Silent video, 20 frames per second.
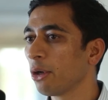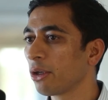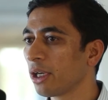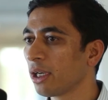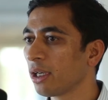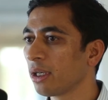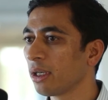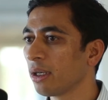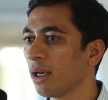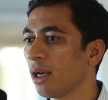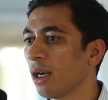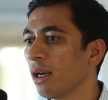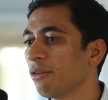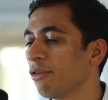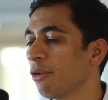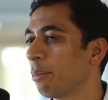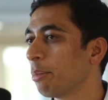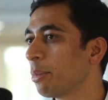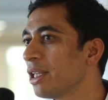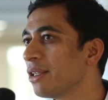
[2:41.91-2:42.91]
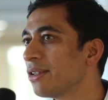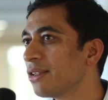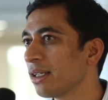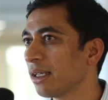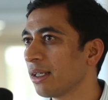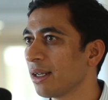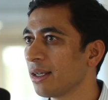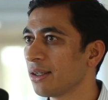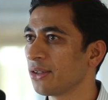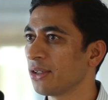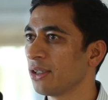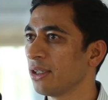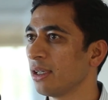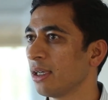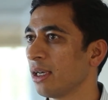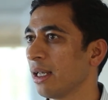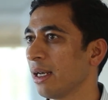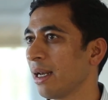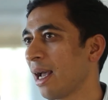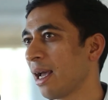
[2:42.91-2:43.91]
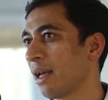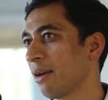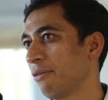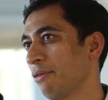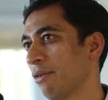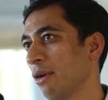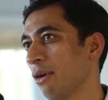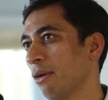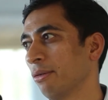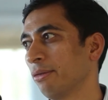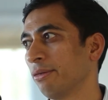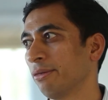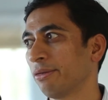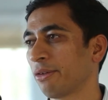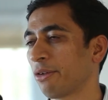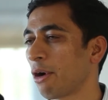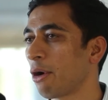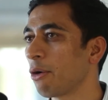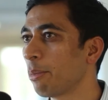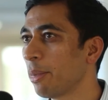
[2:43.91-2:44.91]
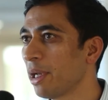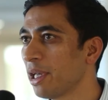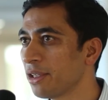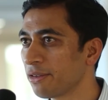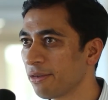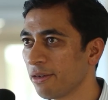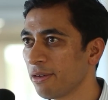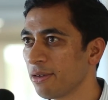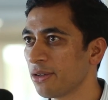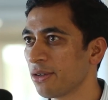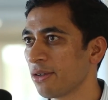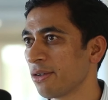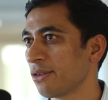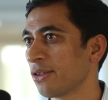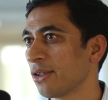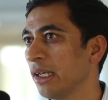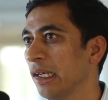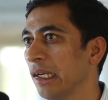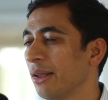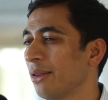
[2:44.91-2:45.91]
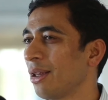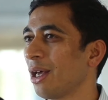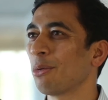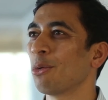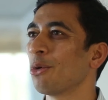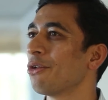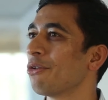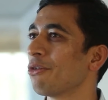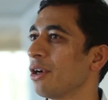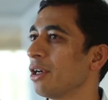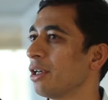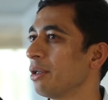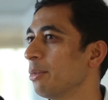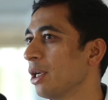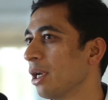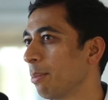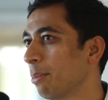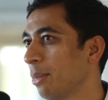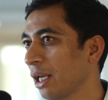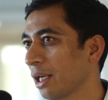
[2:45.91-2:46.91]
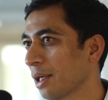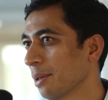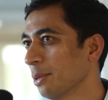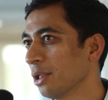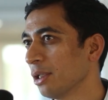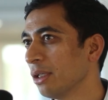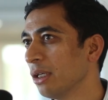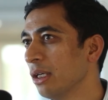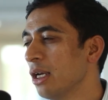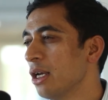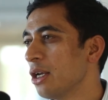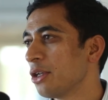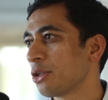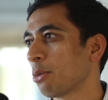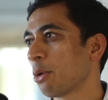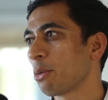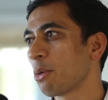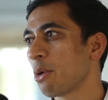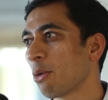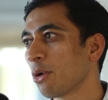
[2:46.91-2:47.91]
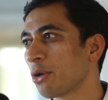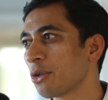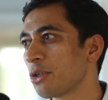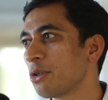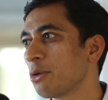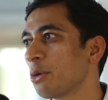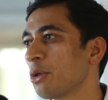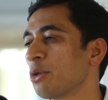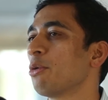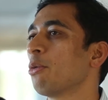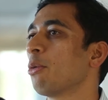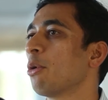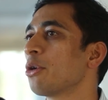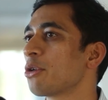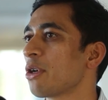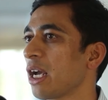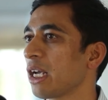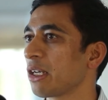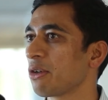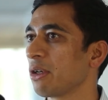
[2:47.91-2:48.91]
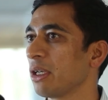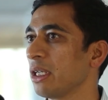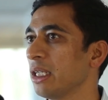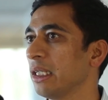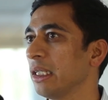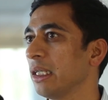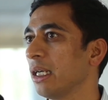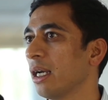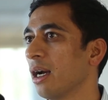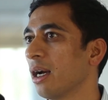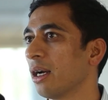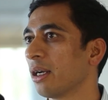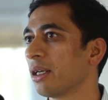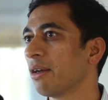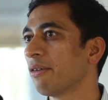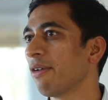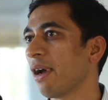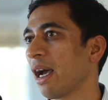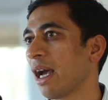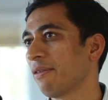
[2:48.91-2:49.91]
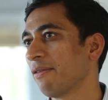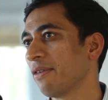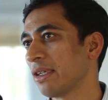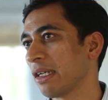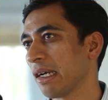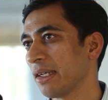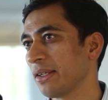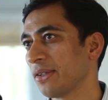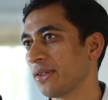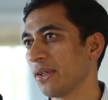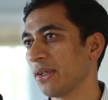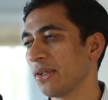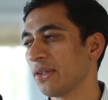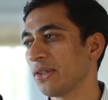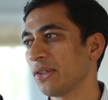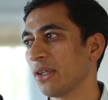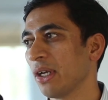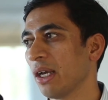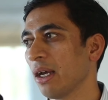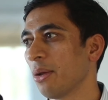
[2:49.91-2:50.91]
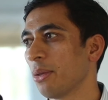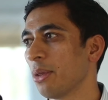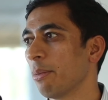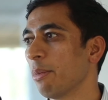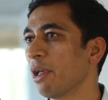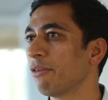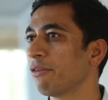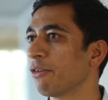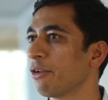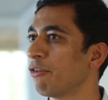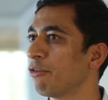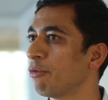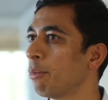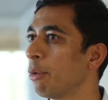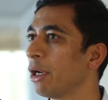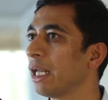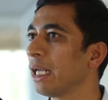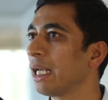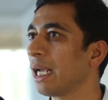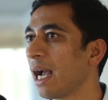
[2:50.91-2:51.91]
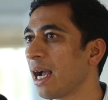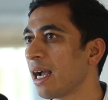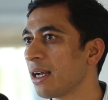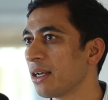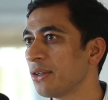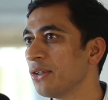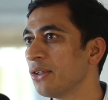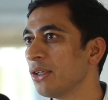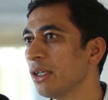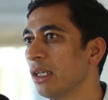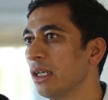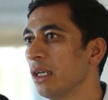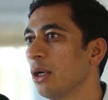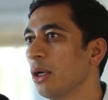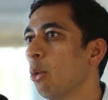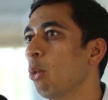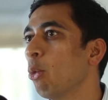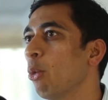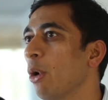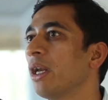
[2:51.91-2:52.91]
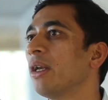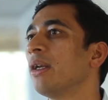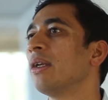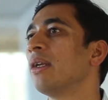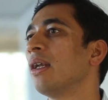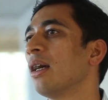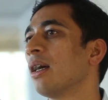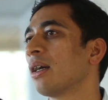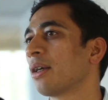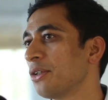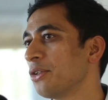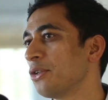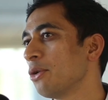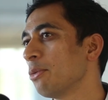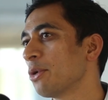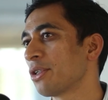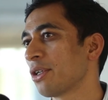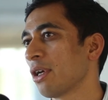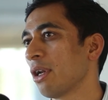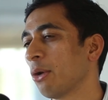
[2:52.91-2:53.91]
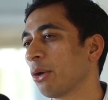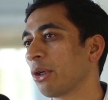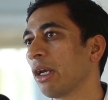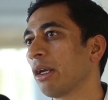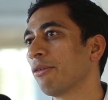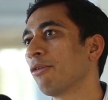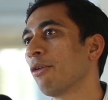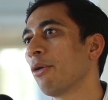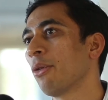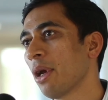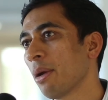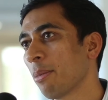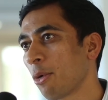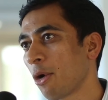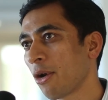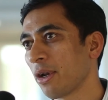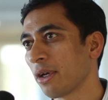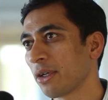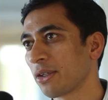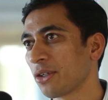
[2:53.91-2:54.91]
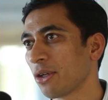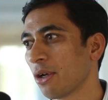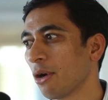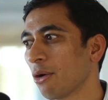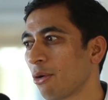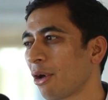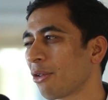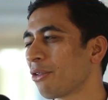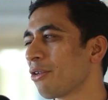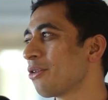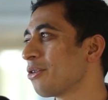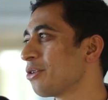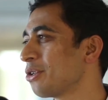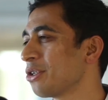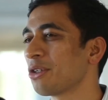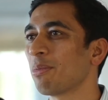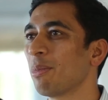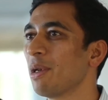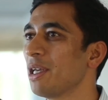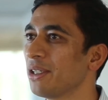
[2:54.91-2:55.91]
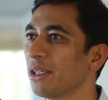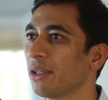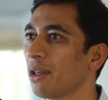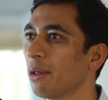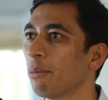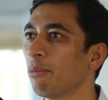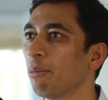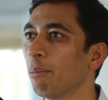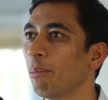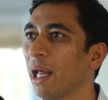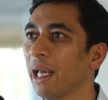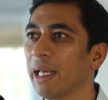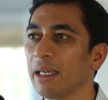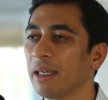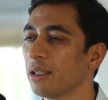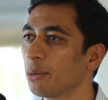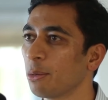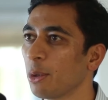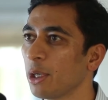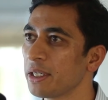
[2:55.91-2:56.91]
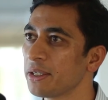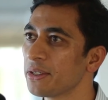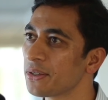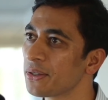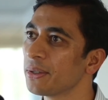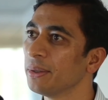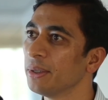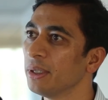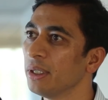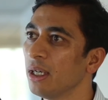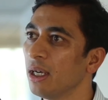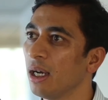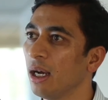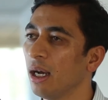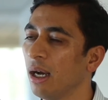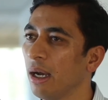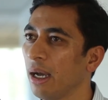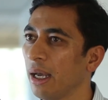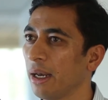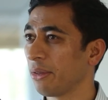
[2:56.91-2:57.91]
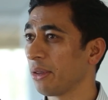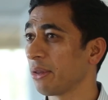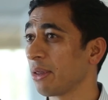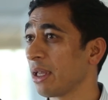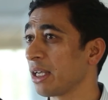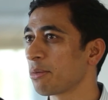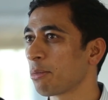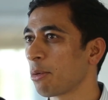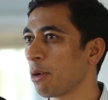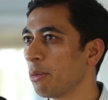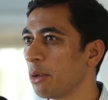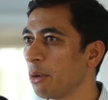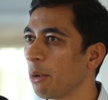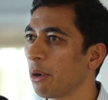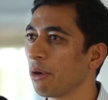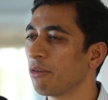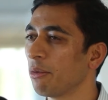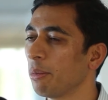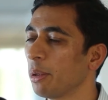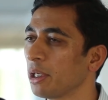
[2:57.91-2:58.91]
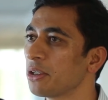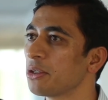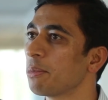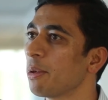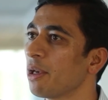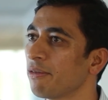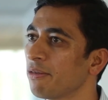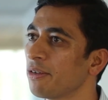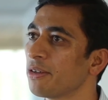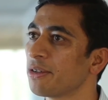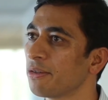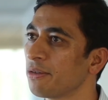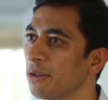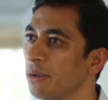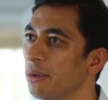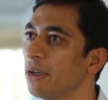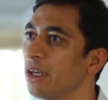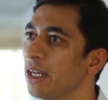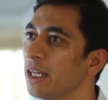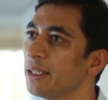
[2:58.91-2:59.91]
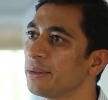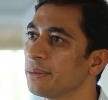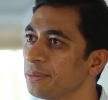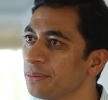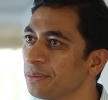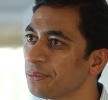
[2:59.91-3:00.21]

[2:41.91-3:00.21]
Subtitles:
looking for pizza and I see an ad of Crown Paints, for instance, that wouldn't really be applicable. So what we want to do is we want to actually give advertisers the benefit of putting ads when consumers are looking for their products, rather than just placing them blanket-wise. And I think that's probably one of the biggest benefits of Ululate.